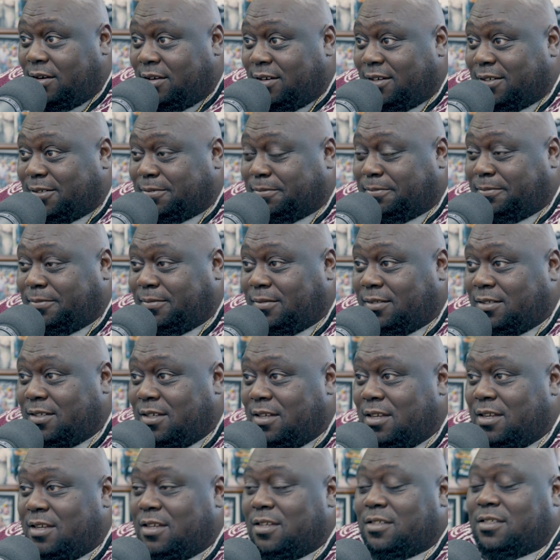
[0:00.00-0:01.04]

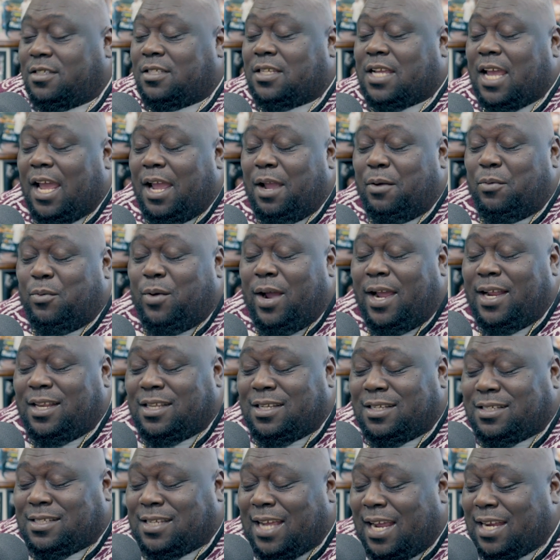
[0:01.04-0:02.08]
she can't
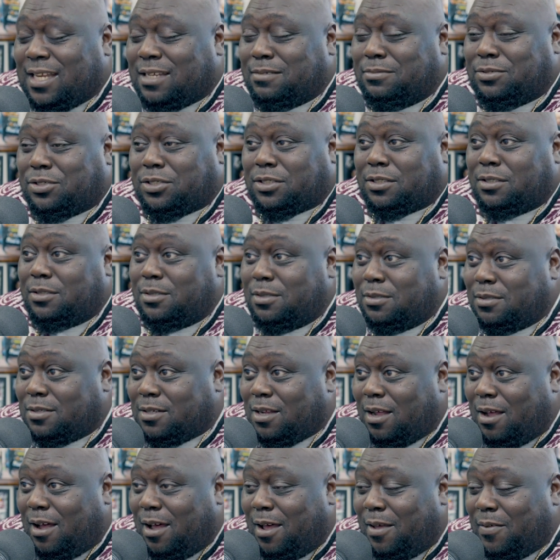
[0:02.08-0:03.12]
wait to take them
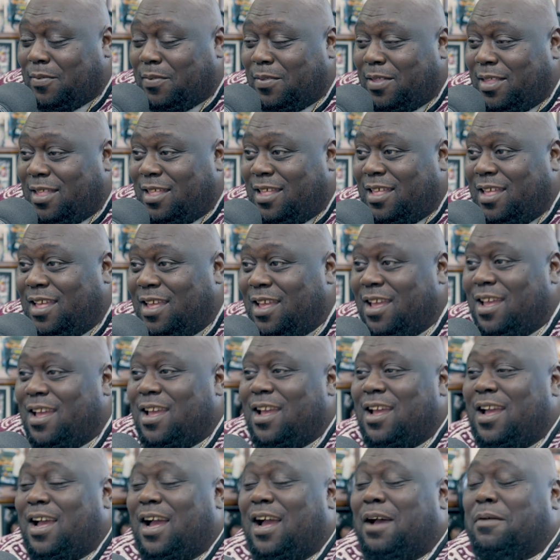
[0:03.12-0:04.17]
shoes off.
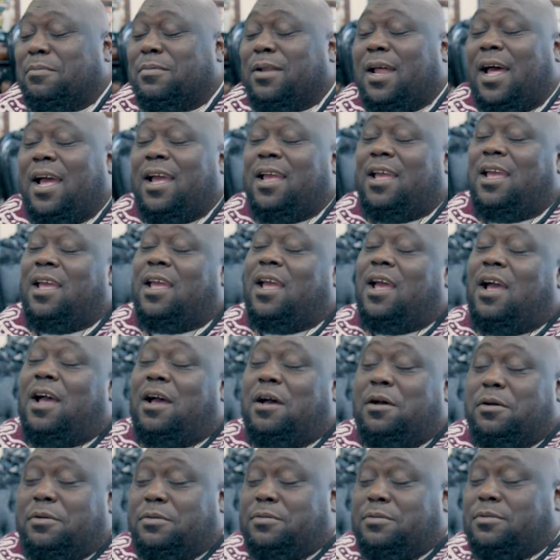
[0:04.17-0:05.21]
I'm like,
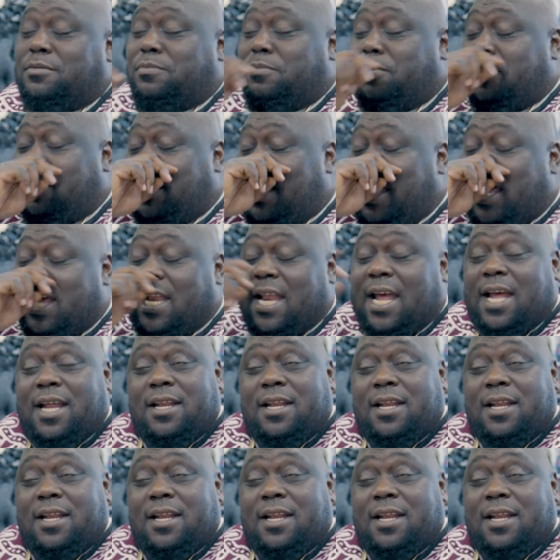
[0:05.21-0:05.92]
yeah, yeah.